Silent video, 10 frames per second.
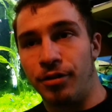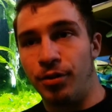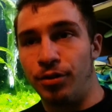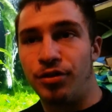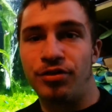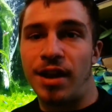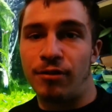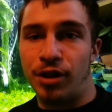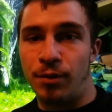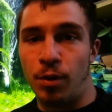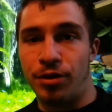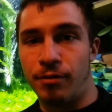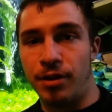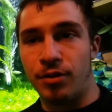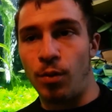So it's just not really worth the
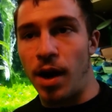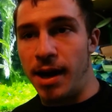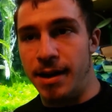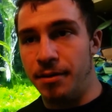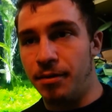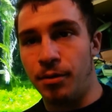risk. Why?